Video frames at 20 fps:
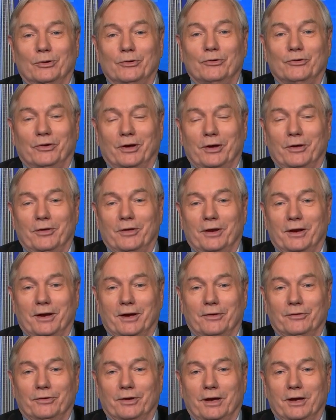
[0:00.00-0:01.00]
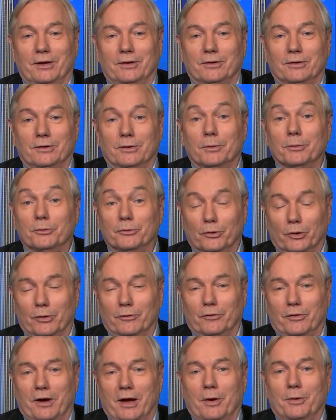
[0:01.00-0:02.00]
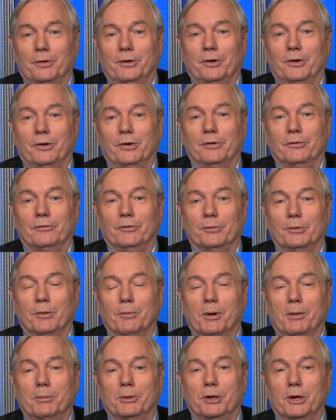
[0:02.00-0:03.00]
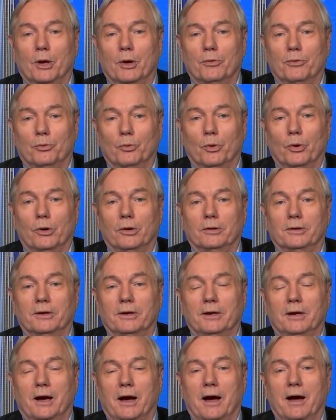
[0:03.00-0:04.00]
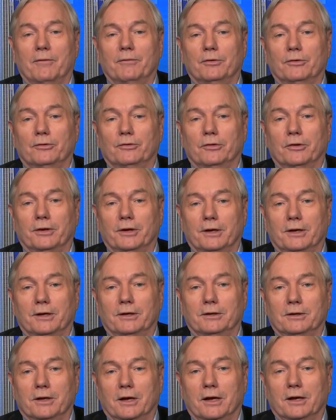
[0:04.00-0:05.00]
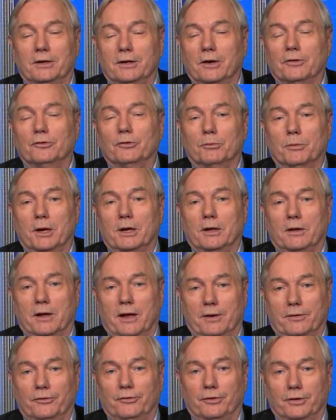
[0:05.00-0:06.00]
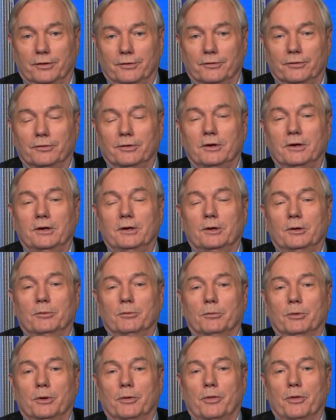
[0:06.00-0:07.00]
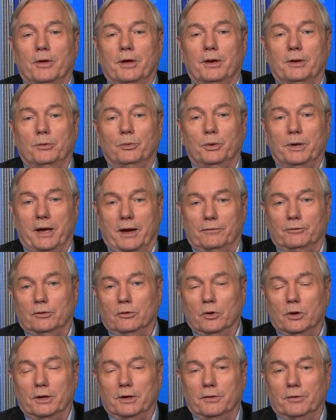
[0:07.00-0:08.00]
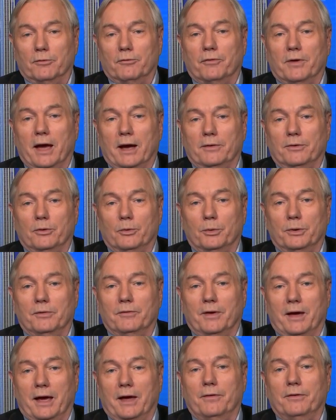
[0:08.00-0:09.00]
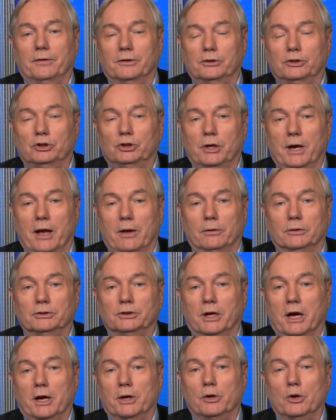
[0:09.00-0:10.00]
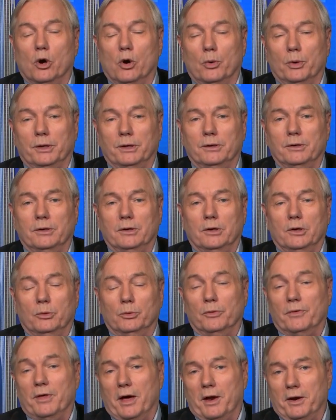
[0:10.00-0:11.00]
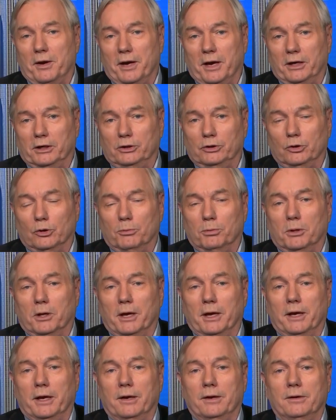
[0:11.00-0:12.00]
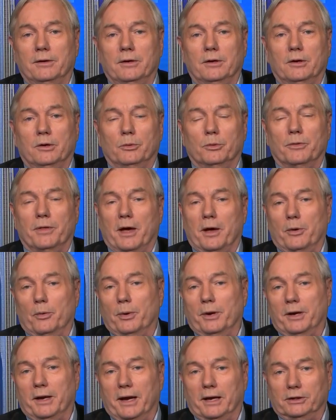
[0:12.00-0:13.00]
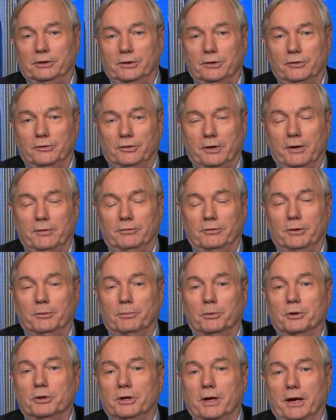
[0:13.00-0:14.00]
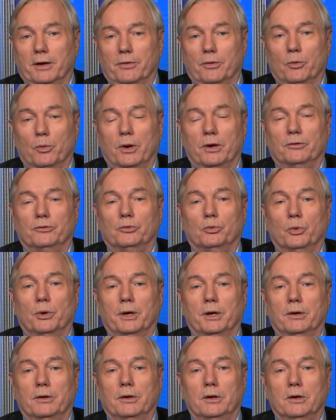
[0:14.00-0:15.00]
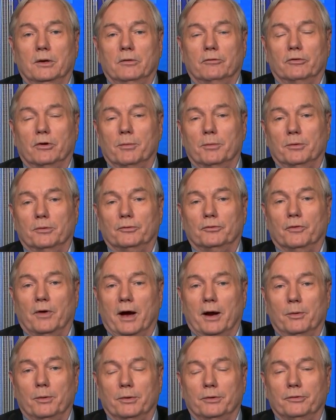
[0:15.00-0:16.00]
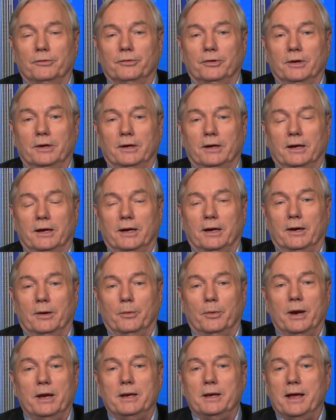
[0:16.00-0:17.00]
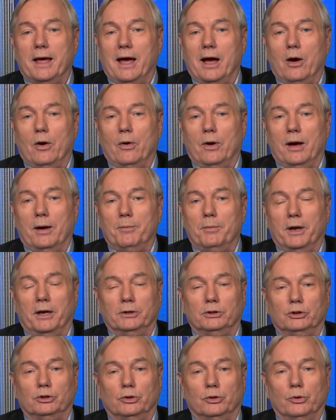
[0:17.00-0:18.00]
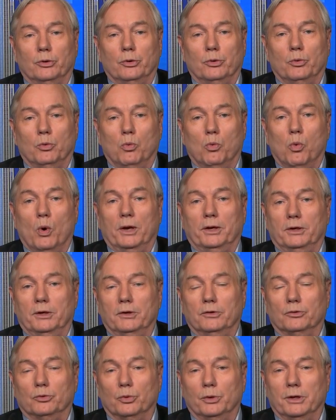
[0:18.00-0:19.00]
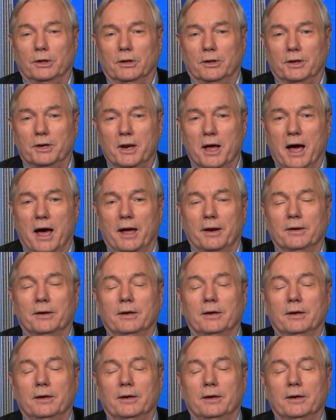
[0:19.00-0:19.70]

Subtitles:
say that as an observer out here from the public health world, obviously it doesn't make a lot of sense. But then we have to look at the fact that we've had this challenge ongoing without a national plan, without a way to actually safely protect the West Wing from this virus. Right now, I'm not sure what is real and not.